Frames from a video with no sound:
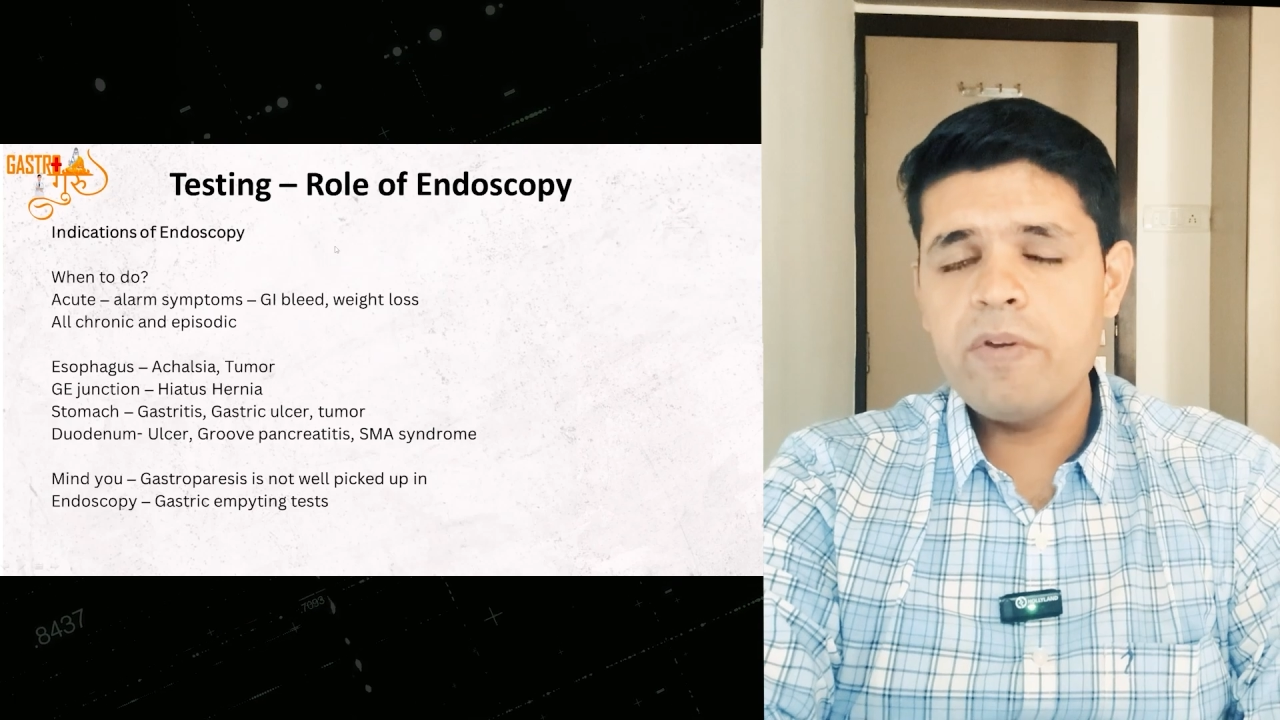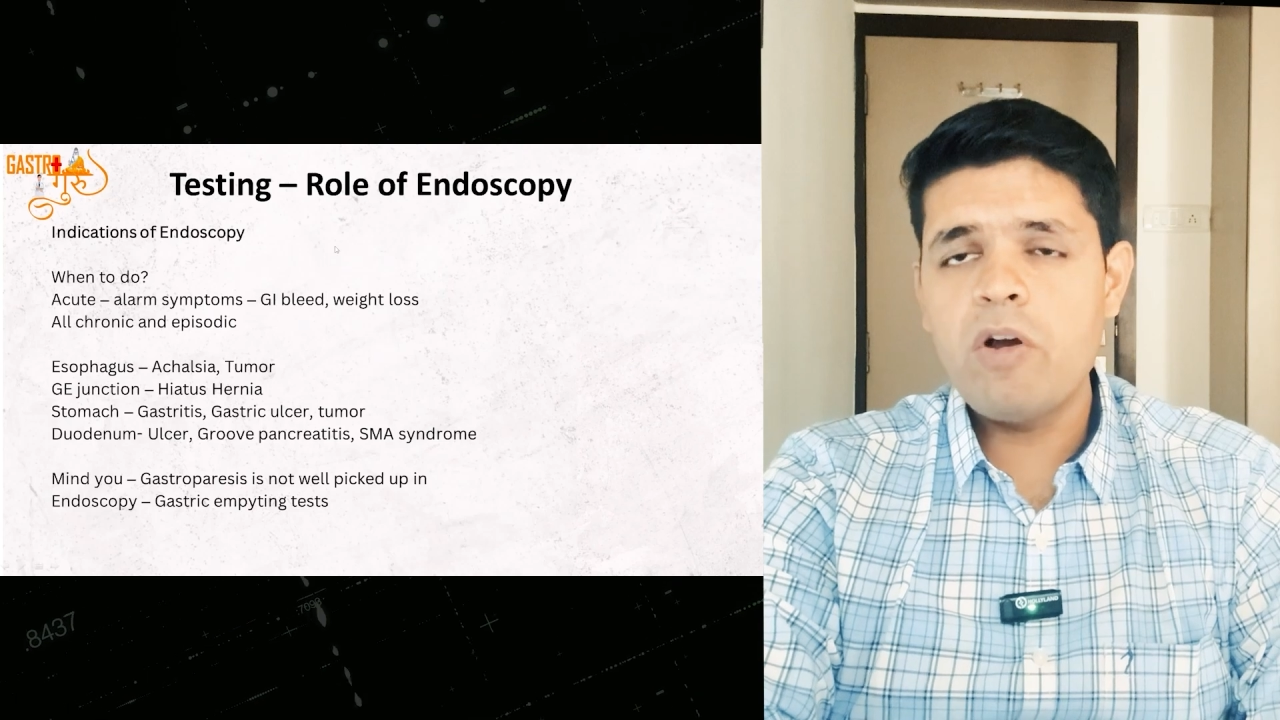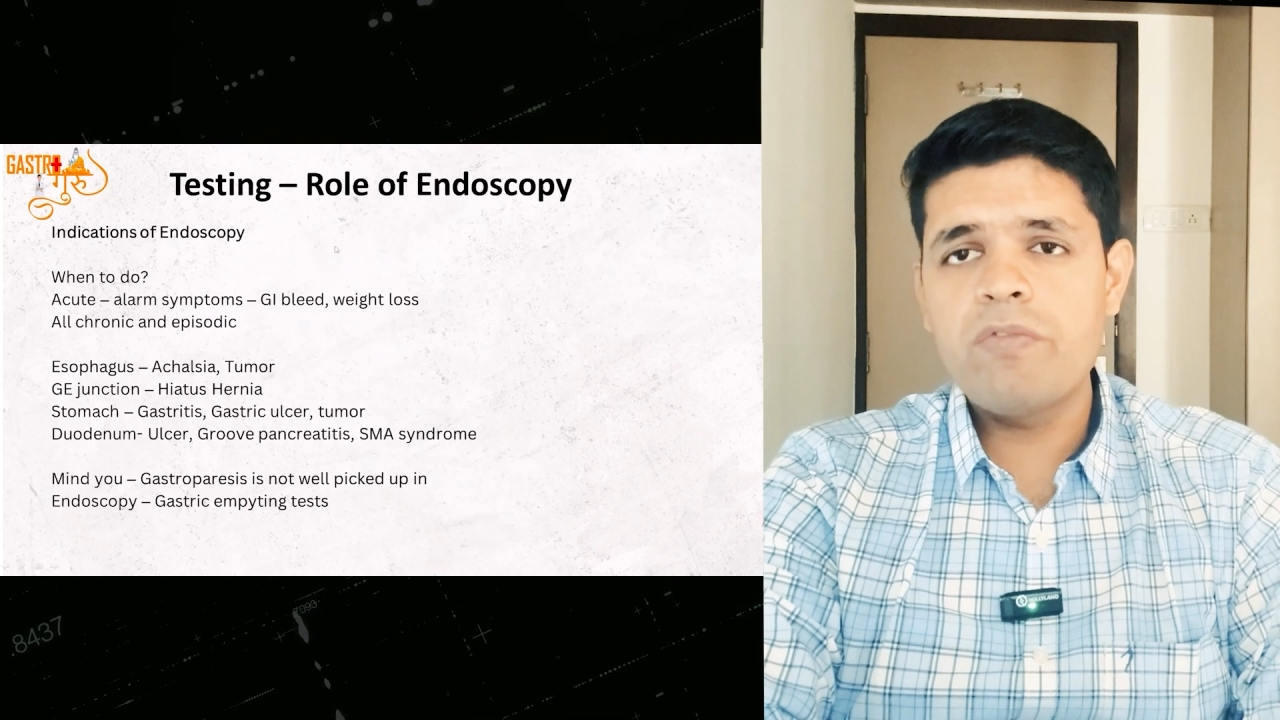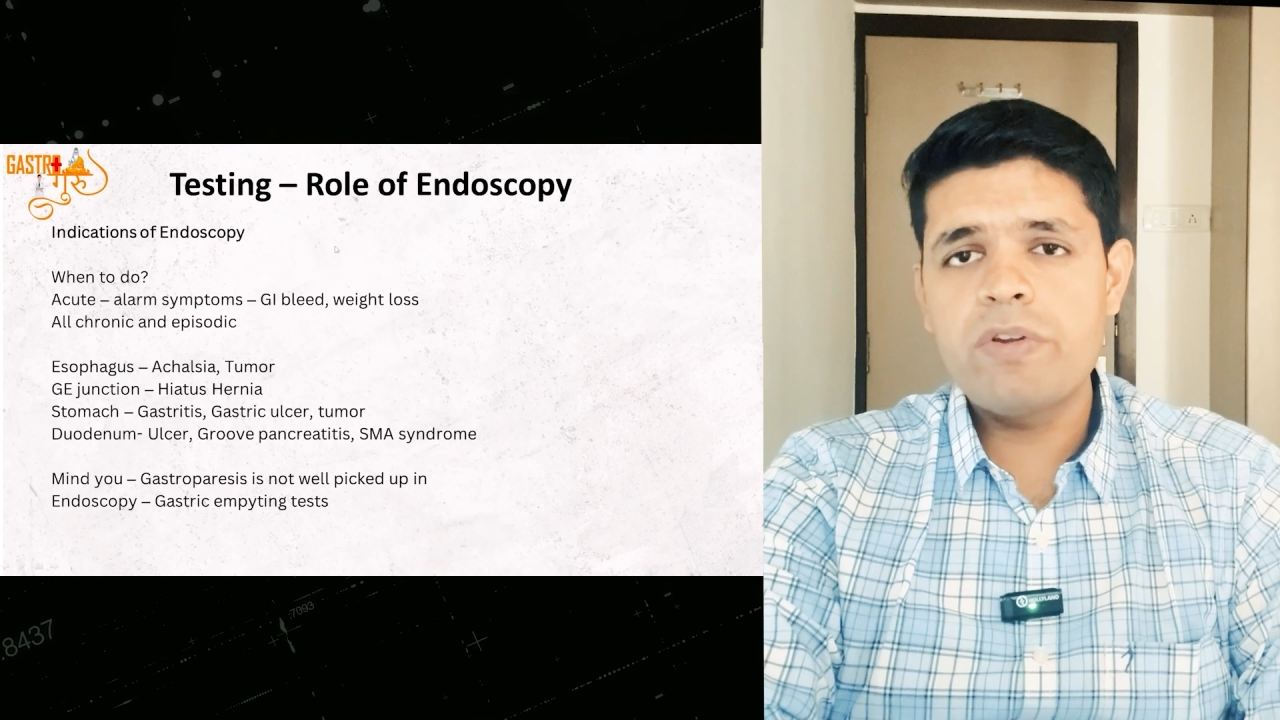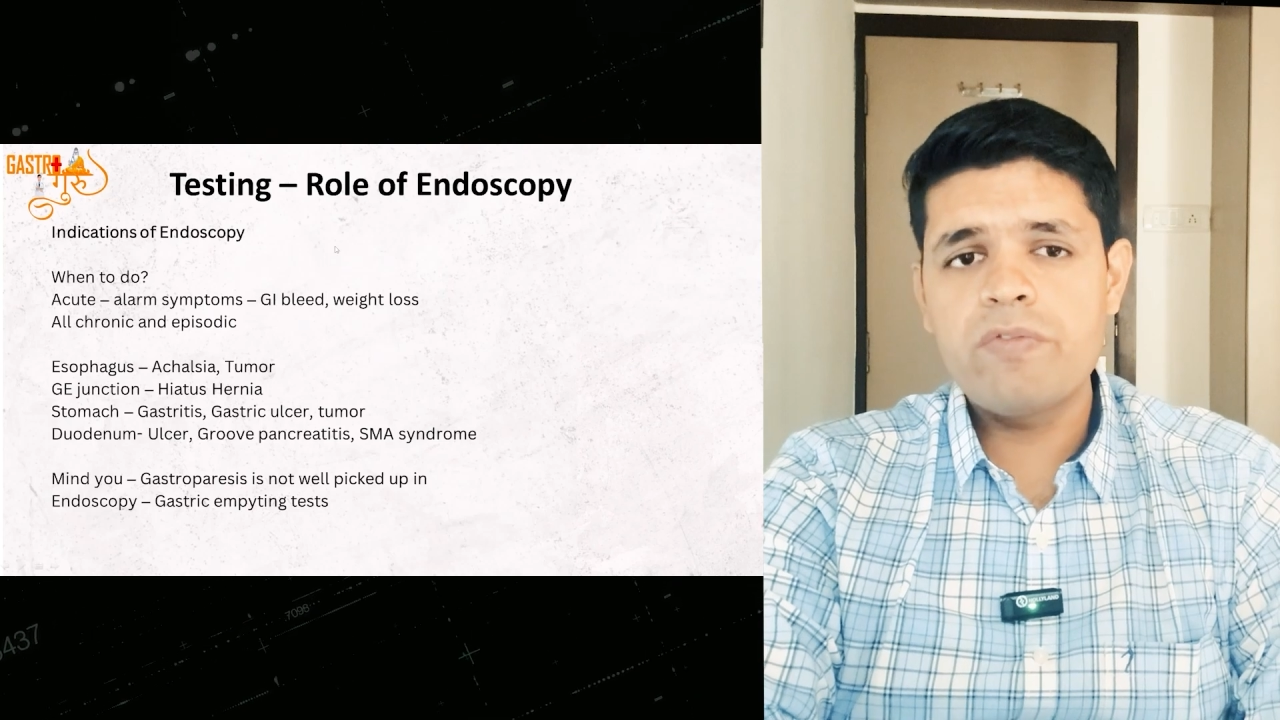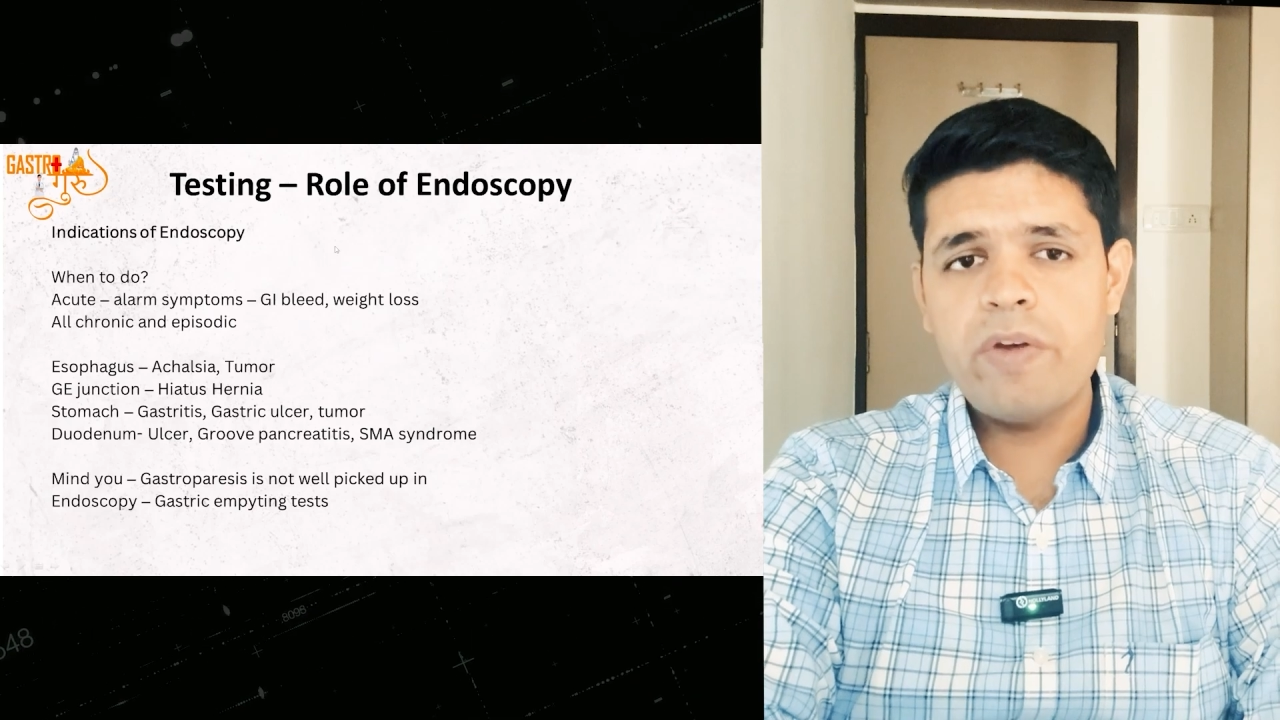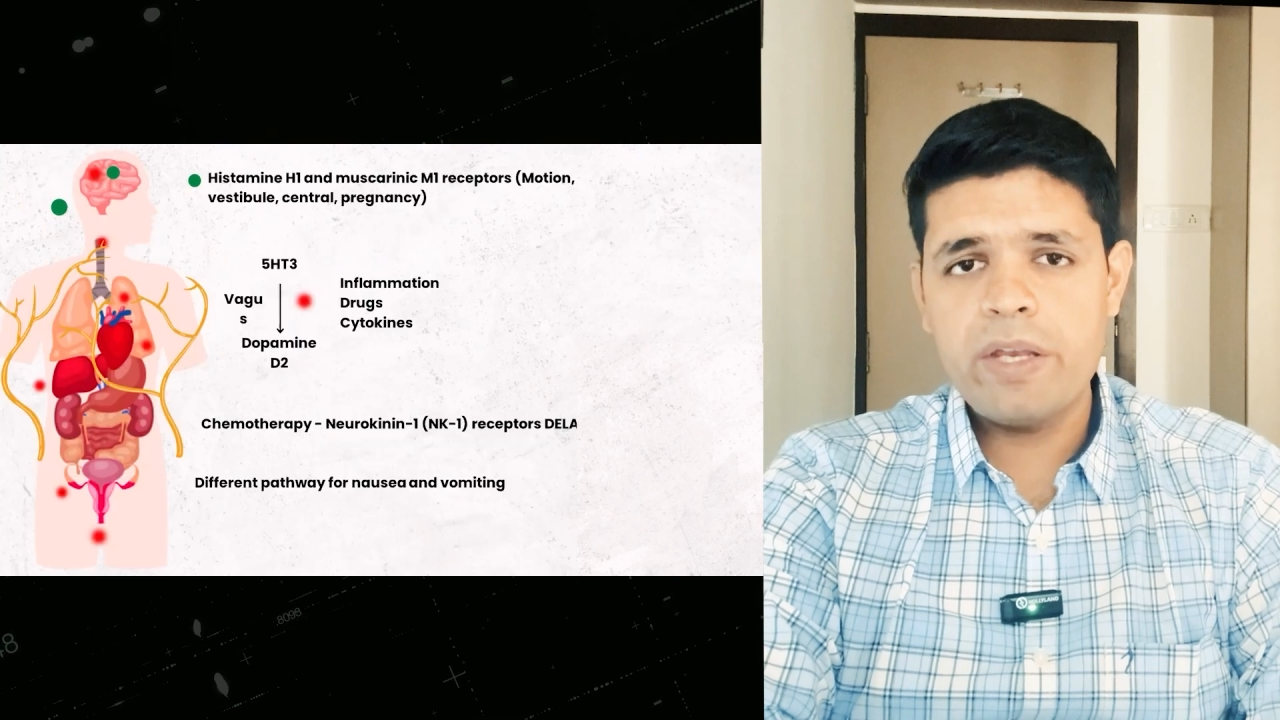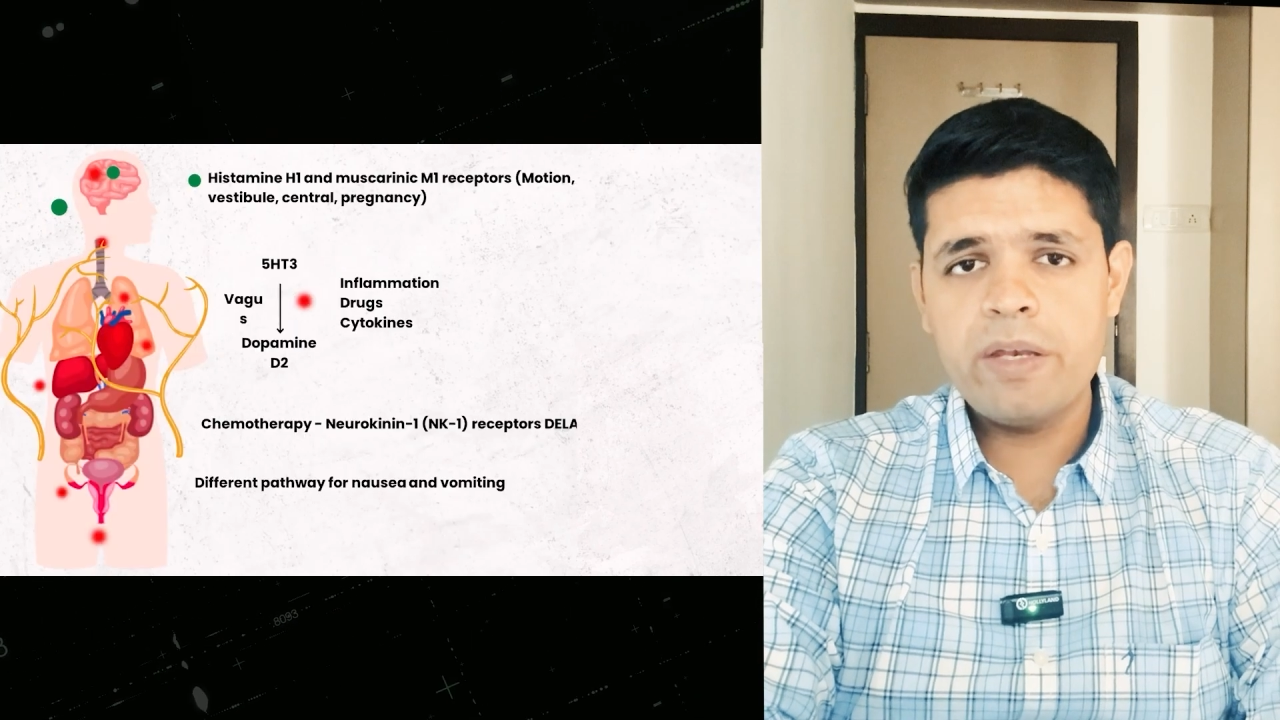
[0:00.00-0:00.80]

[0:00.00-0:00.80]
we often find.